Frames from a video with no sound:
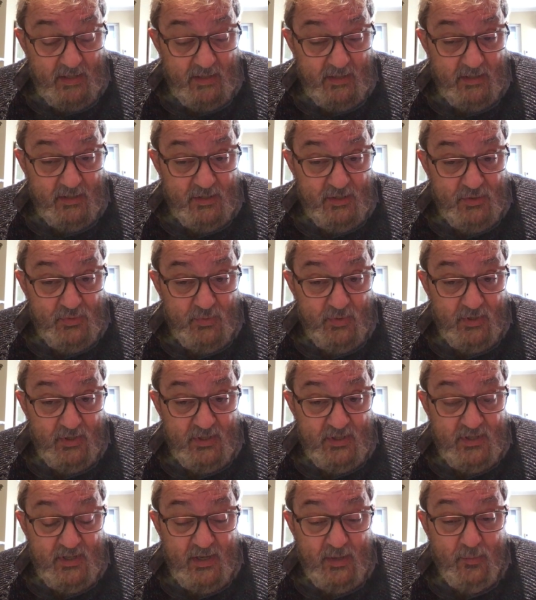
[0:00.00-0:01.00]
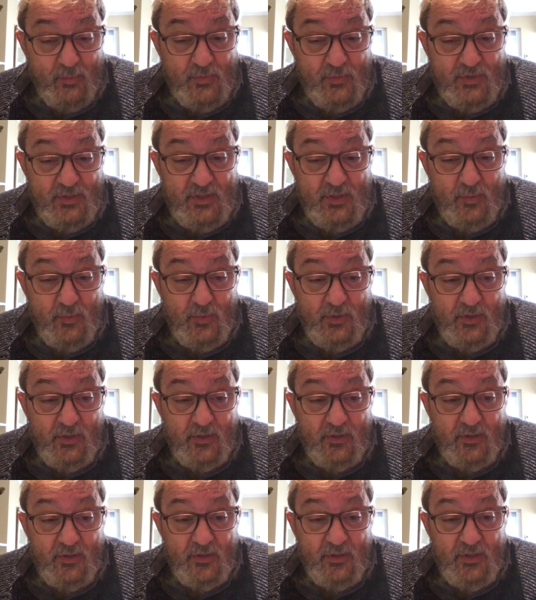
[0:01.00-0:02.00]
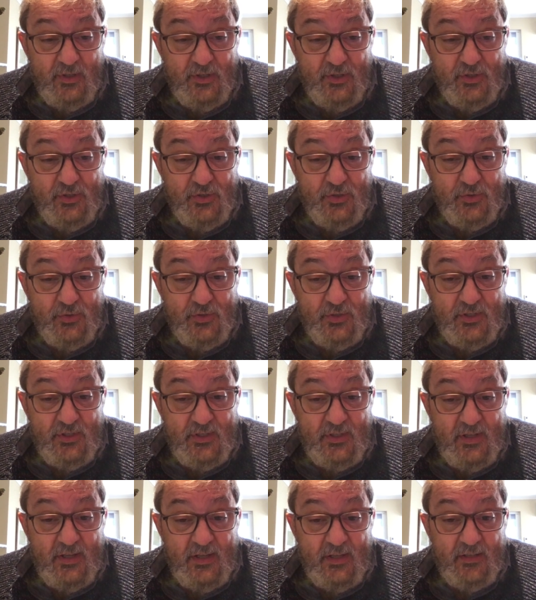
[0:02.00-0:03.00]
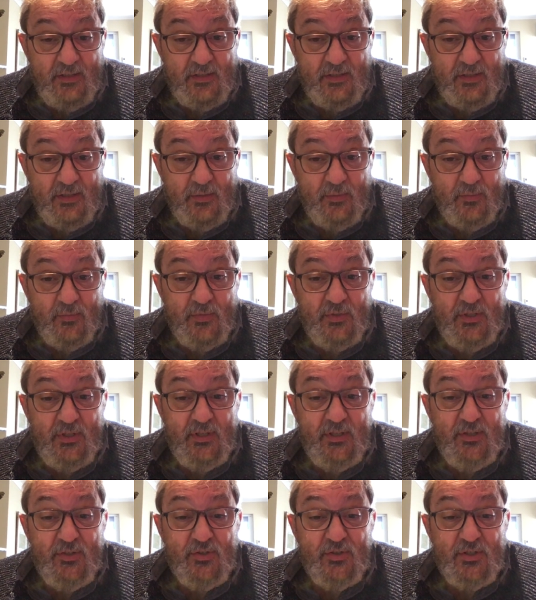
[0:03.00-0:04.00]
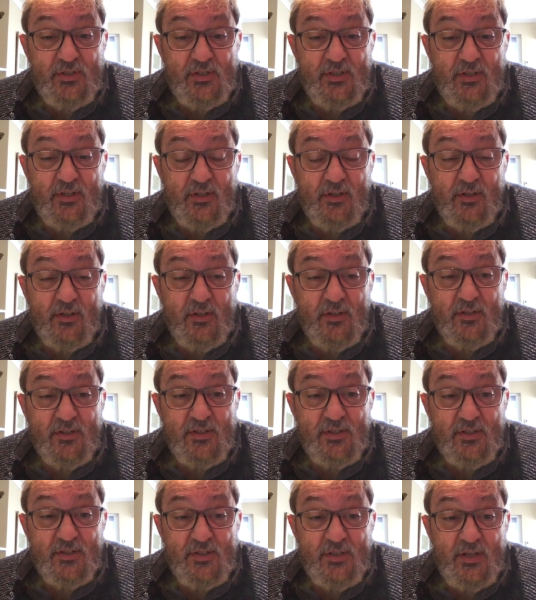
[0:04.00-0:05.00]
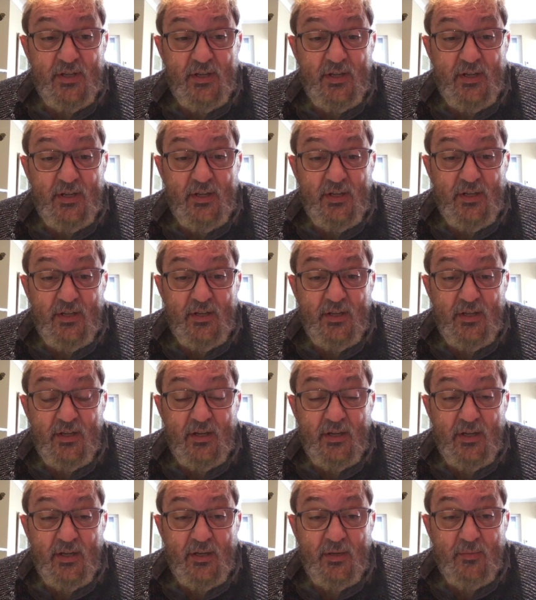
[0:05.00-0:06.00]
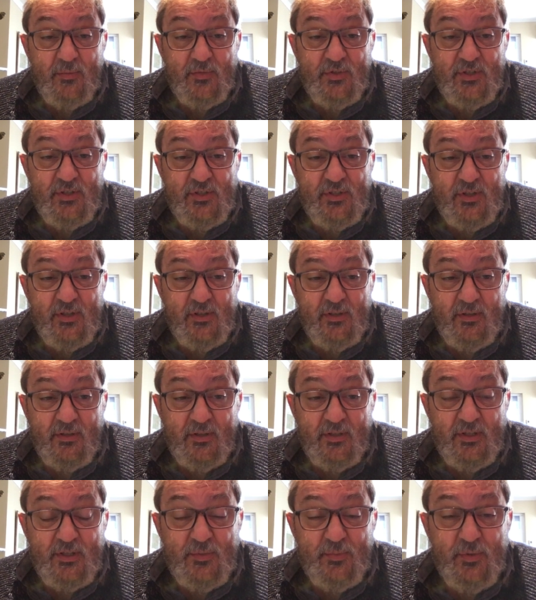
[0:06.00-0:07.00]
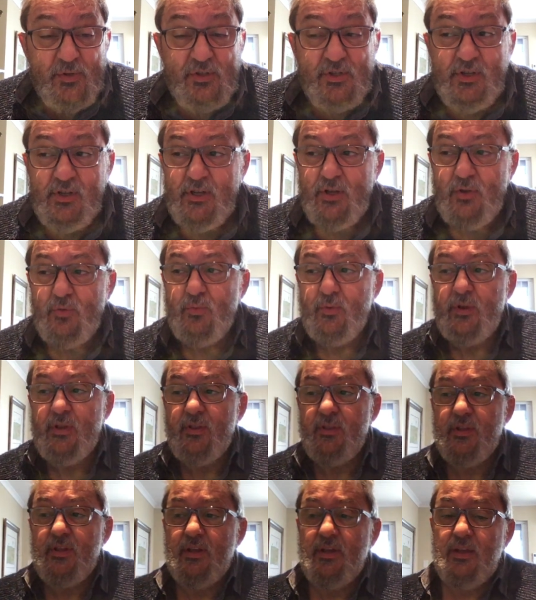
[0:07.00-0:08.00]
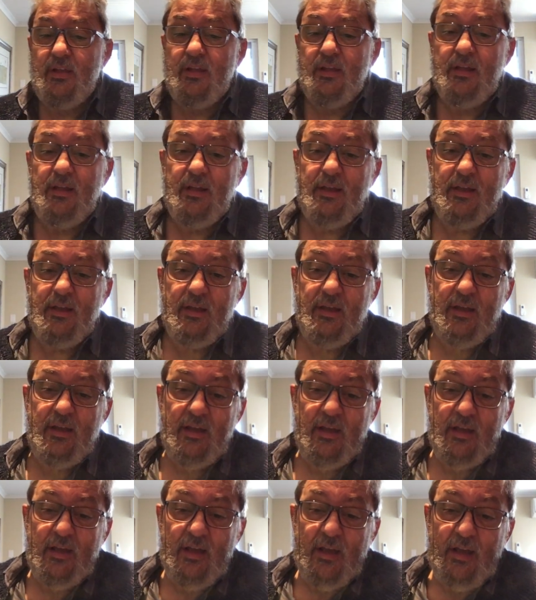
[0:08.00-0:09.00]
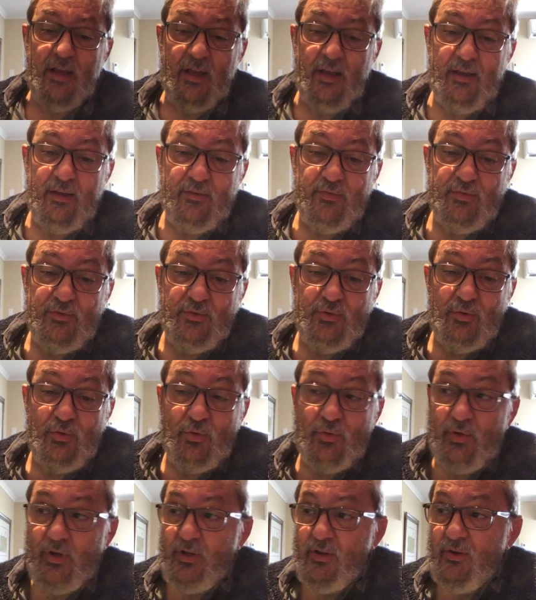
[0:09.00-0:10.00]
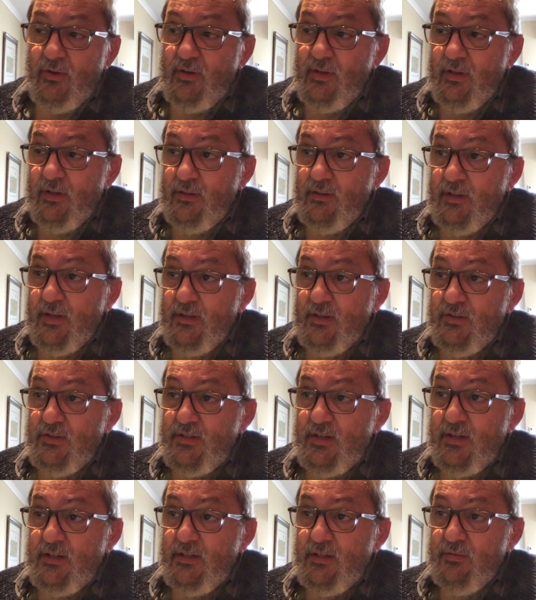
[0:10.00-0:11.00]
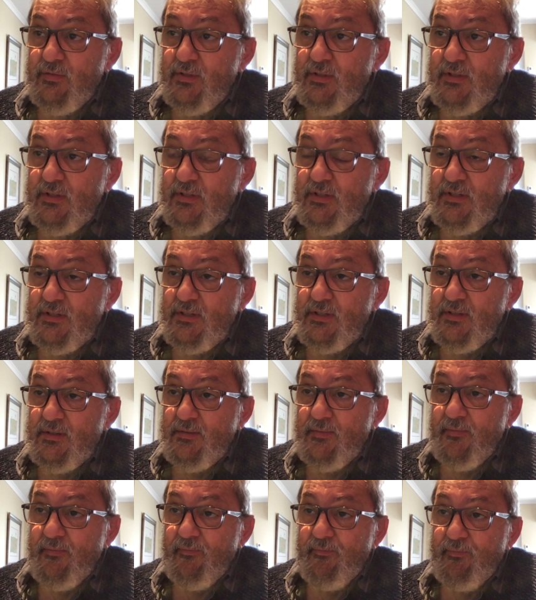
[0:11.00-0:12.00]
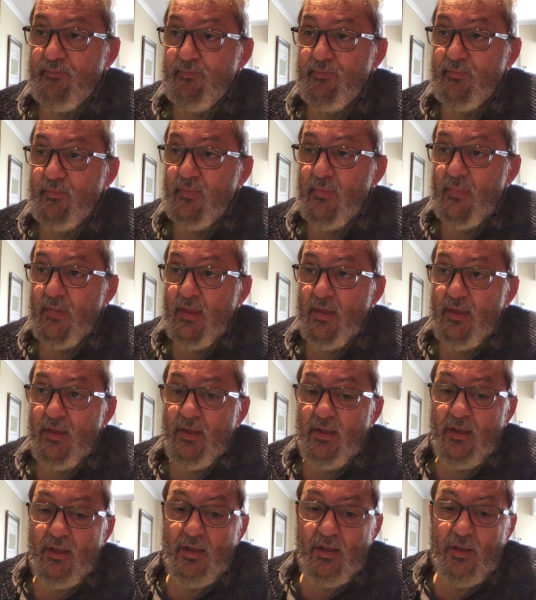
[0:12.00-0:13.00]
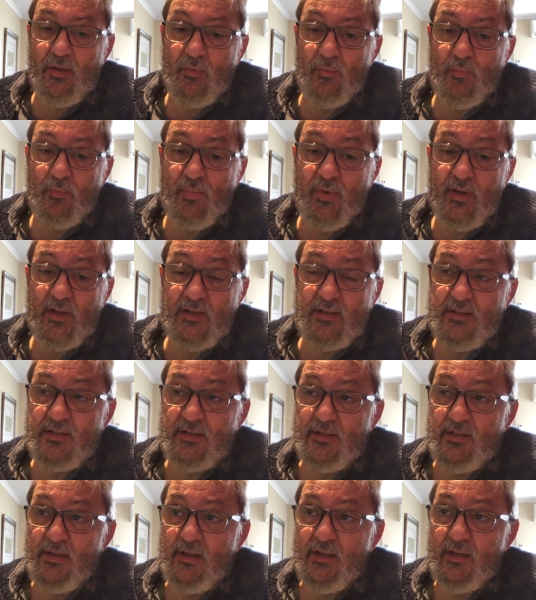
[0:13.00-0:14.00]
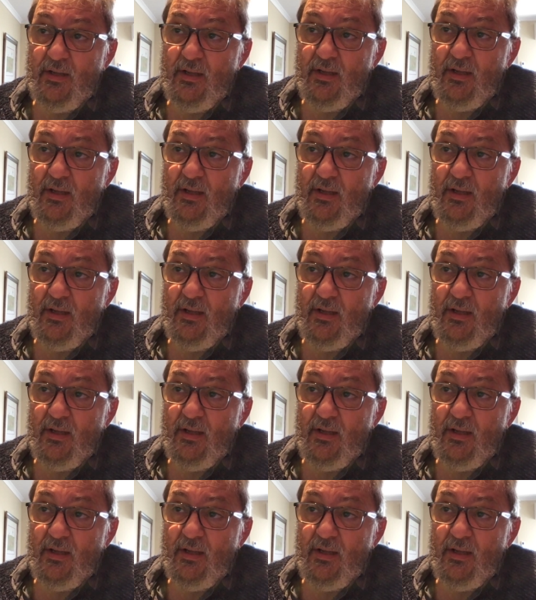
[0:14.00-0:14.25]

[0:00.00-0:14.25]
and it's with the similar issues that teachers in classes struggle, especially when they have to regulate those activities. But